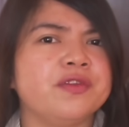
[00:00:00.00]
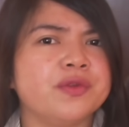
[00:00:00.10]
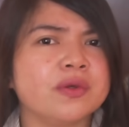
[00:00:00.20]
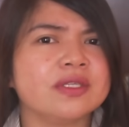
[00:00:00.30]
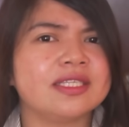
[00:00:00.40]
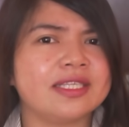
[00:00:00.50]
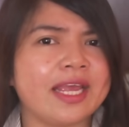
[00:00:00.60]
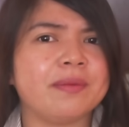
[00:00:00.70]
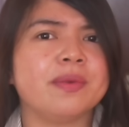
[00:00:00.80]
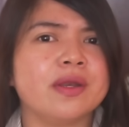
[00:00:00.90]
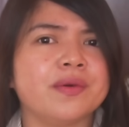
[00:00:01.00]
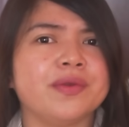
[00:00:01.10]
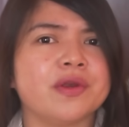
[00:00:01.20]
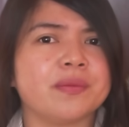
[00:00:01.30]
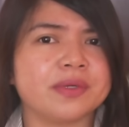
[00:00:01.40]
you don't stay below
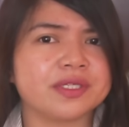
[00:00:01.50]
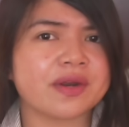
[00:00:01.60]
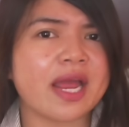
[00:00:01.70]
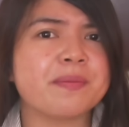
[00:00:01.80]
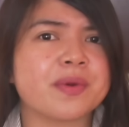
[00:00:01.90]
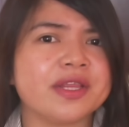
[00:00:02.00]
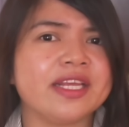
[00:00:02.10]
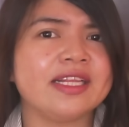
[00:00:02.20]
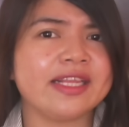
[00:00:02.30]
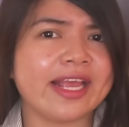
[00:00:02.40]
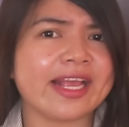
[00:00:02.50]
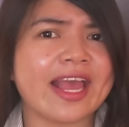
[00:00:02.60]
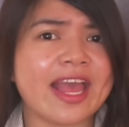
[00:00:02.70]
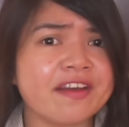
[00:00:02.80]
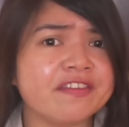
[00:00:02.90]
your prescribed protein intake
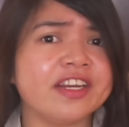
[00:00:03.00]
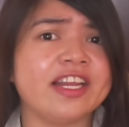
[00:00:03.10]
every